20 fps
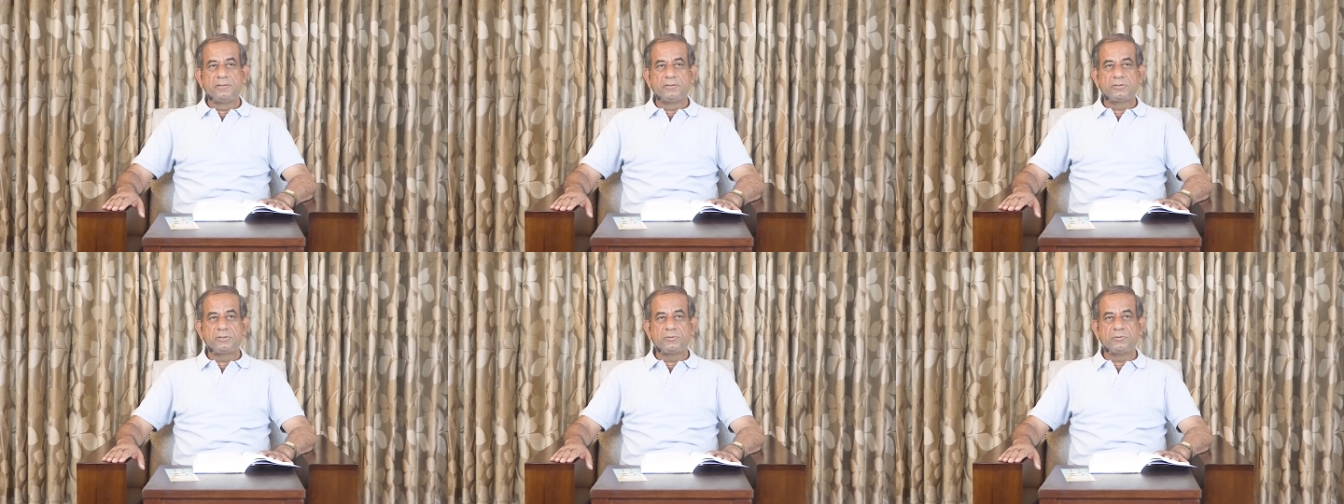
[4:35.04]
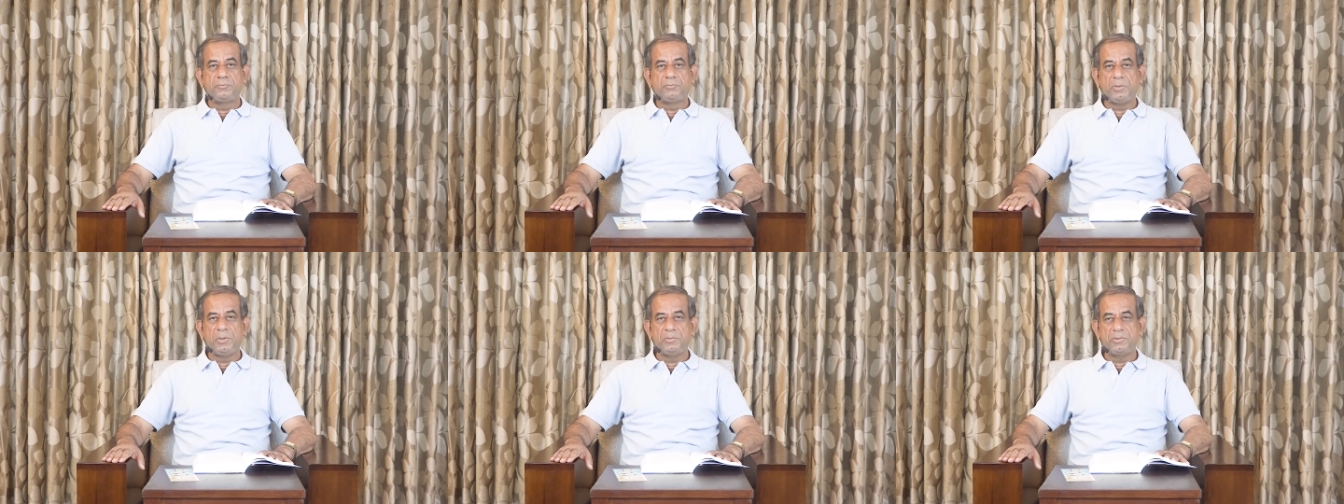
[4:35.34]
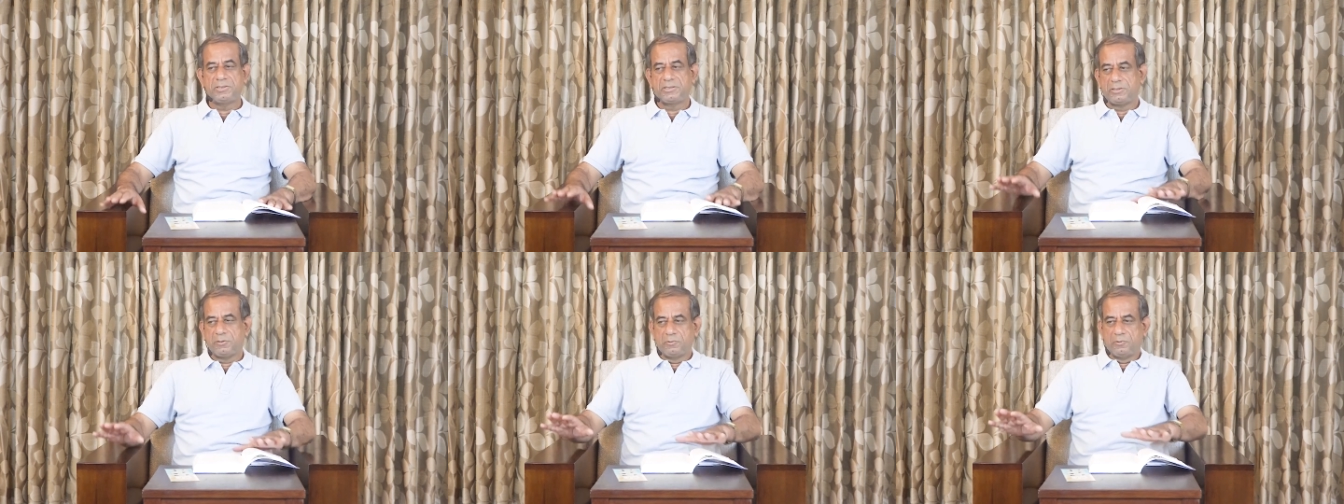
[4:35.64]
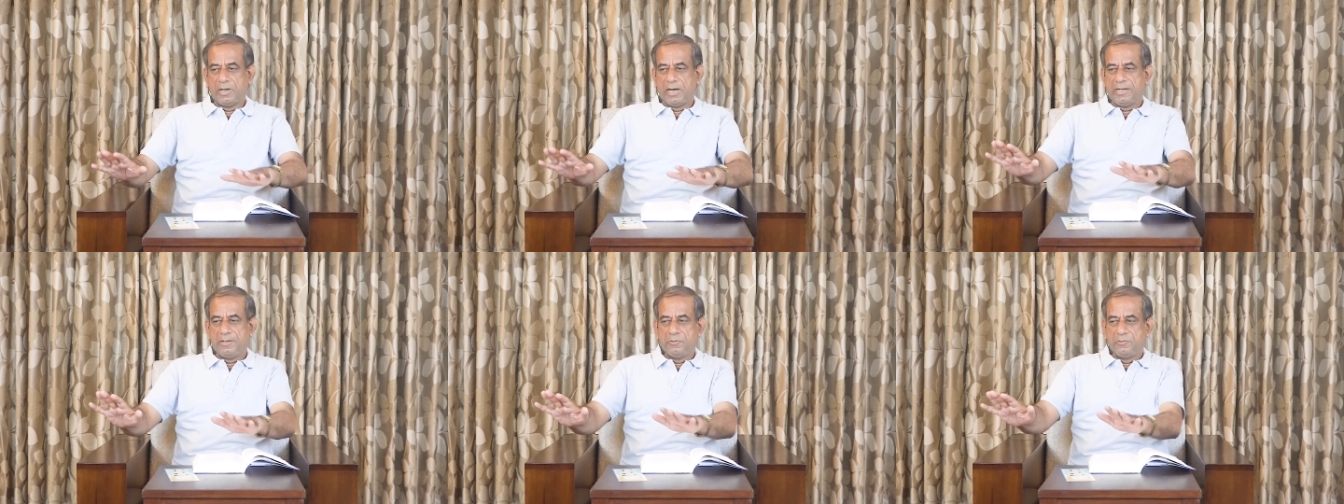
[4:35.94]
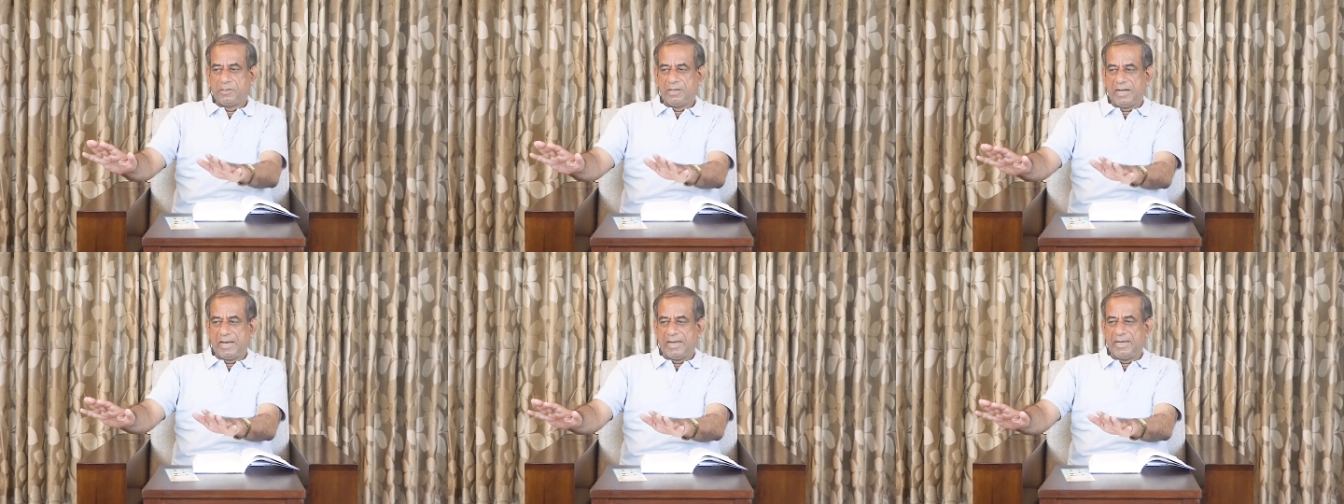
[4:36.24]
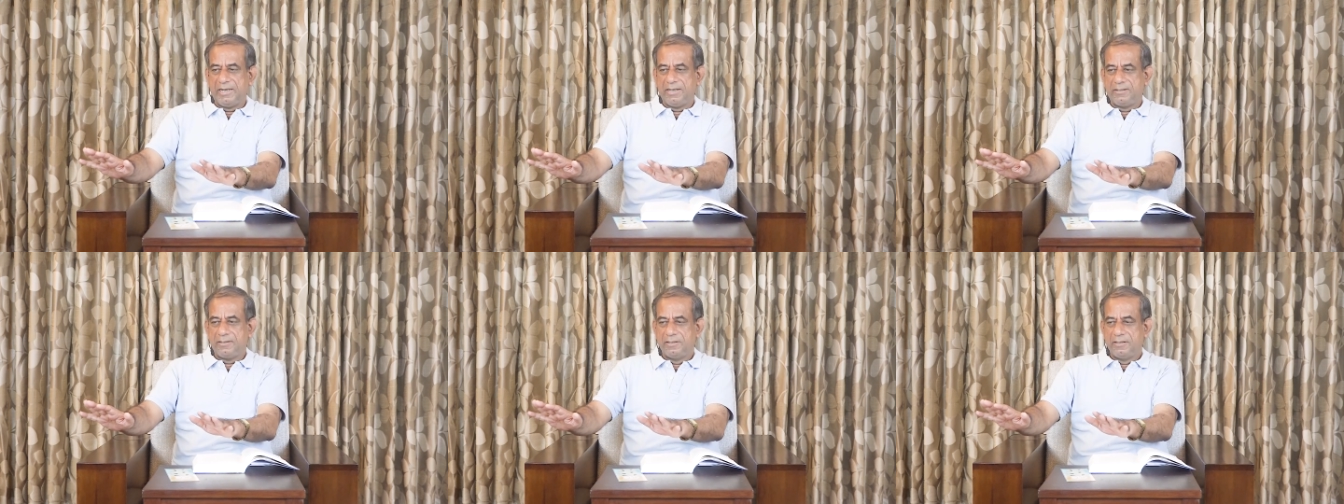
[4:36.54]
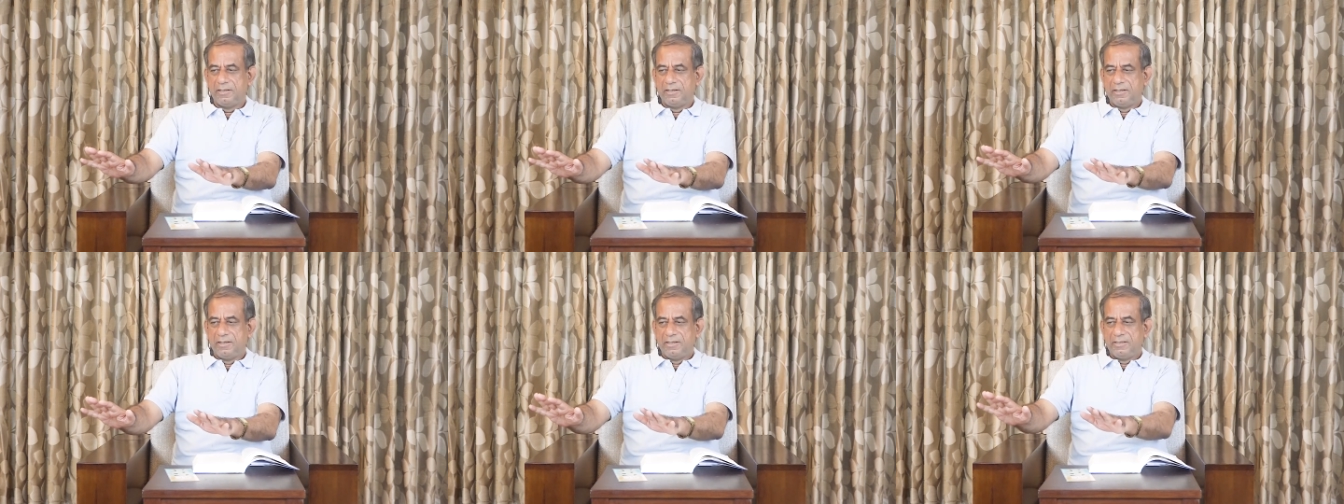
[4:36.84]
So people say, Oh, I don't like
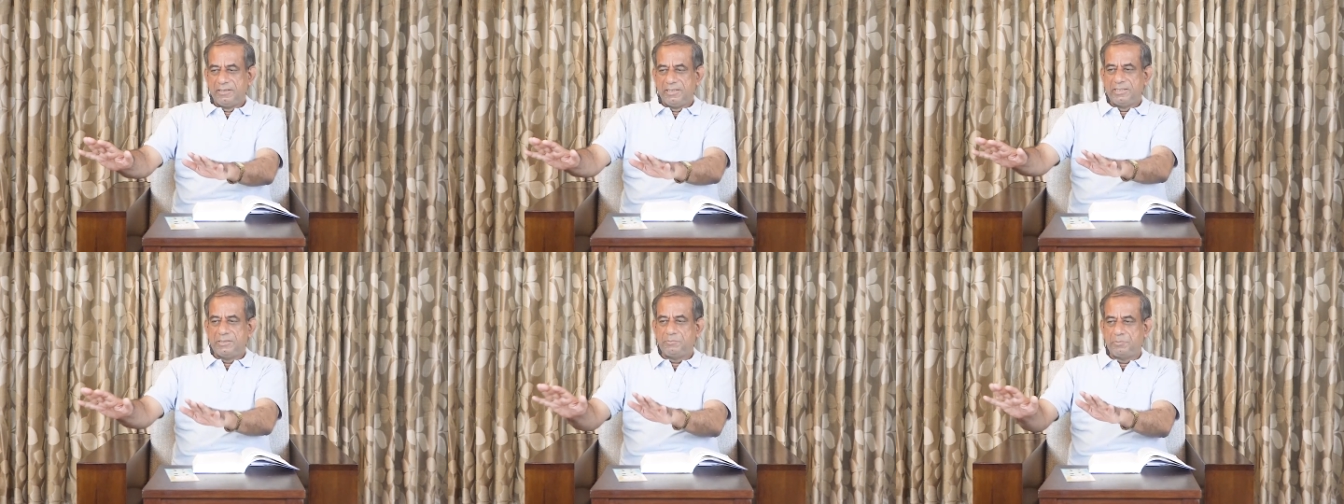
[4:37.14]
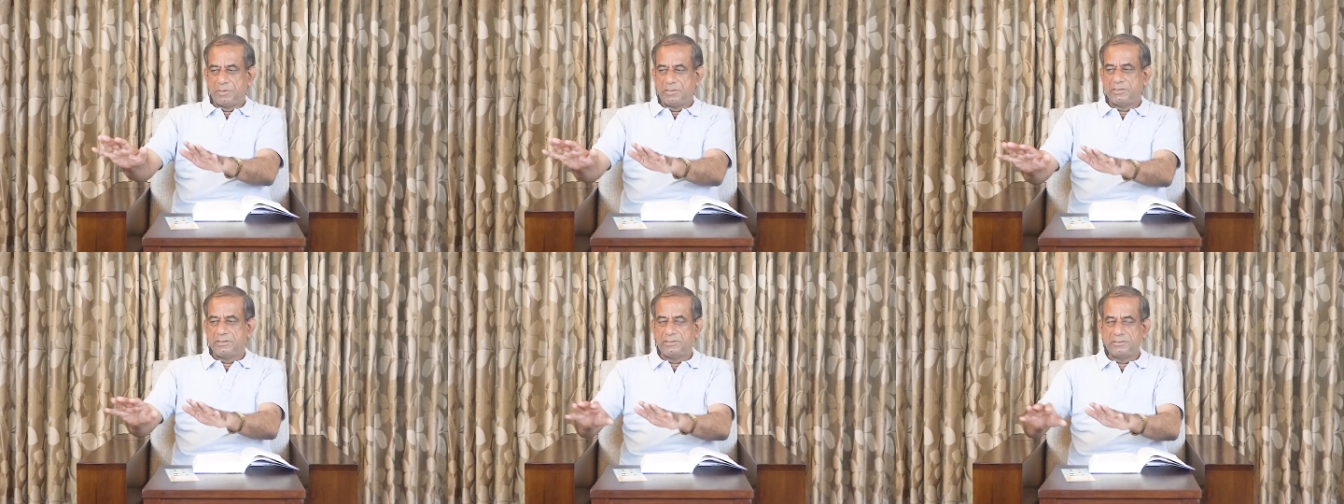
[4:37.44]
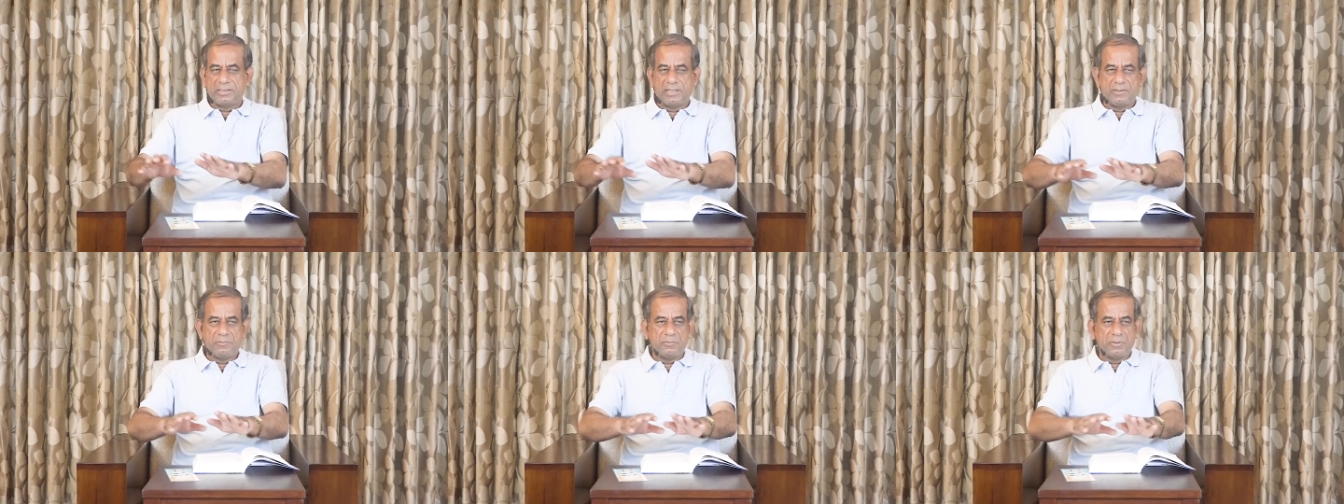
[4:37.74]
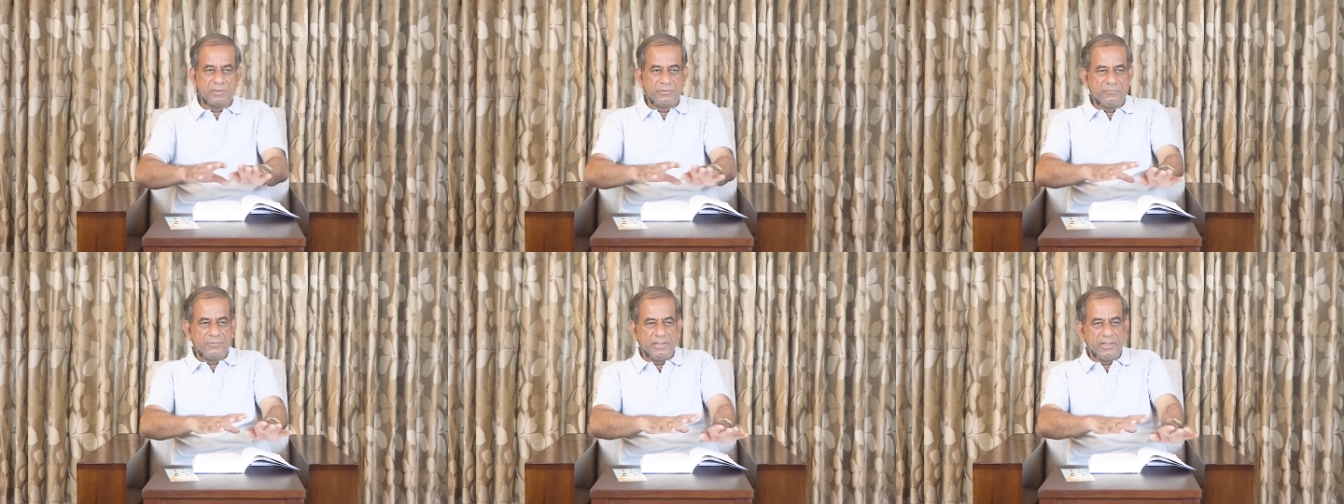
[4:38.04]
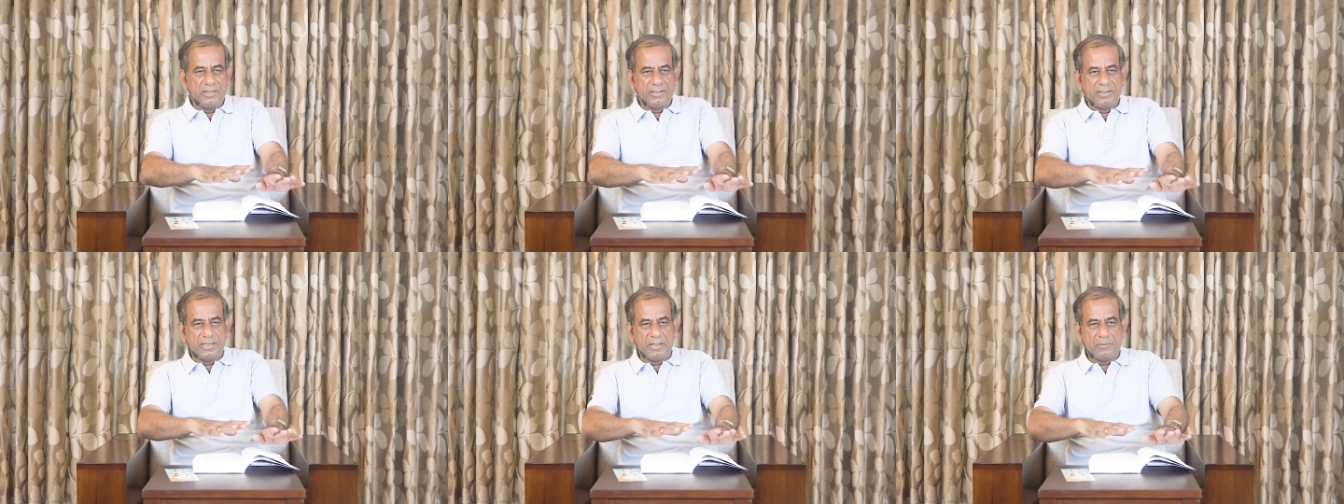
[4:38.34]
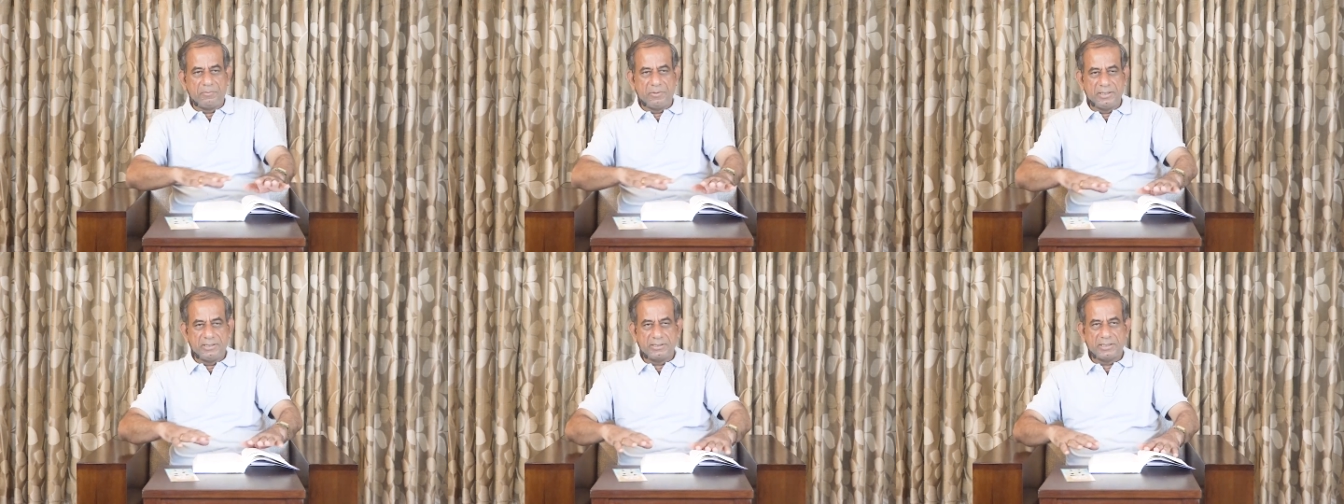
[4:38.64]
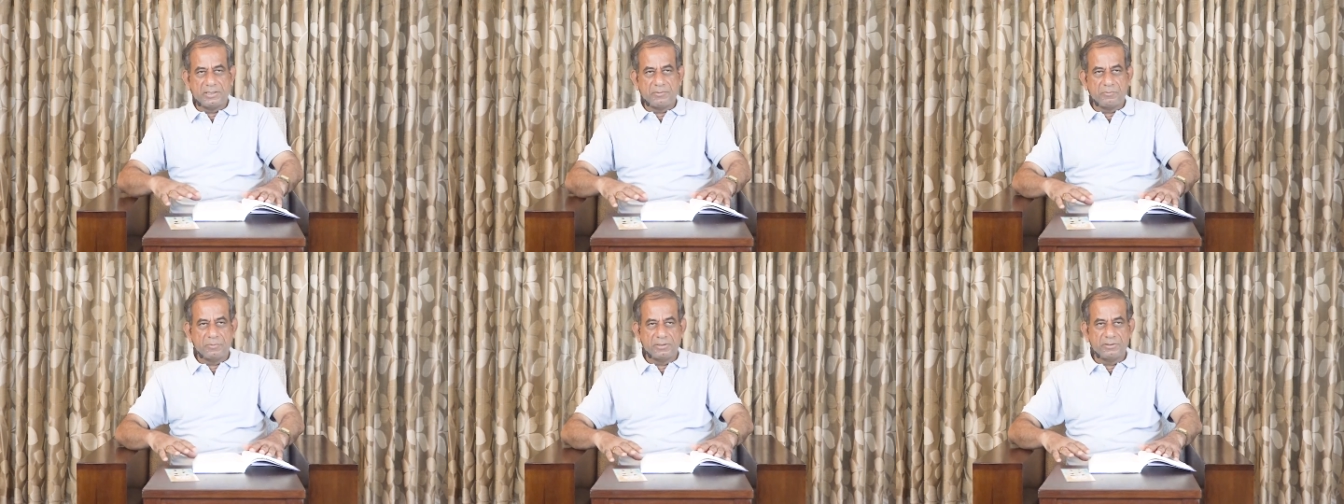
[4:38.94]
this person's atmosphere, that
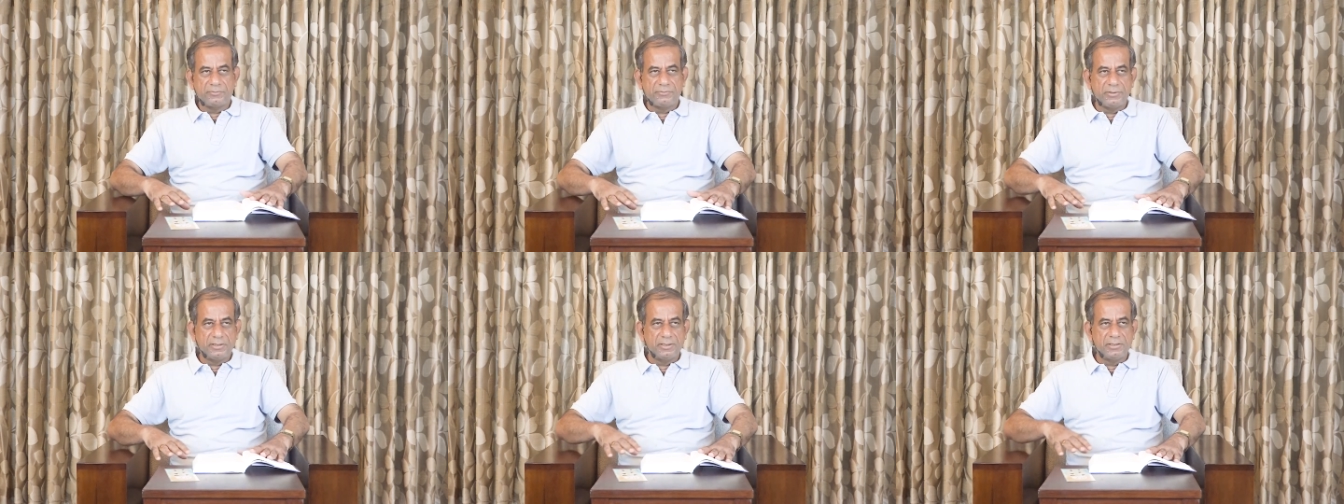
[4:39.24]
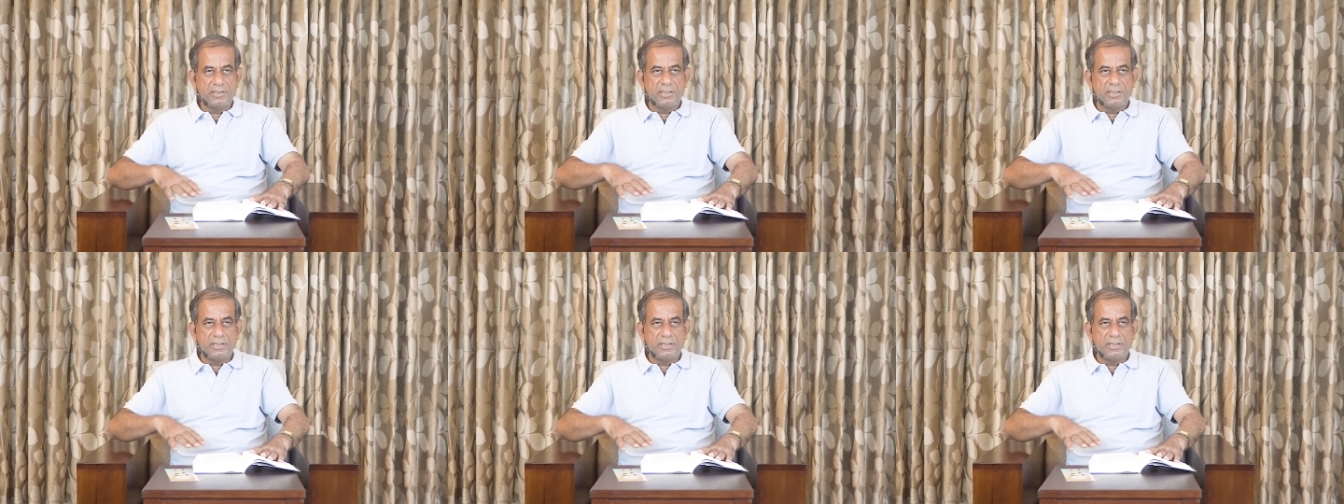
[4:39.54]
place atmosphere.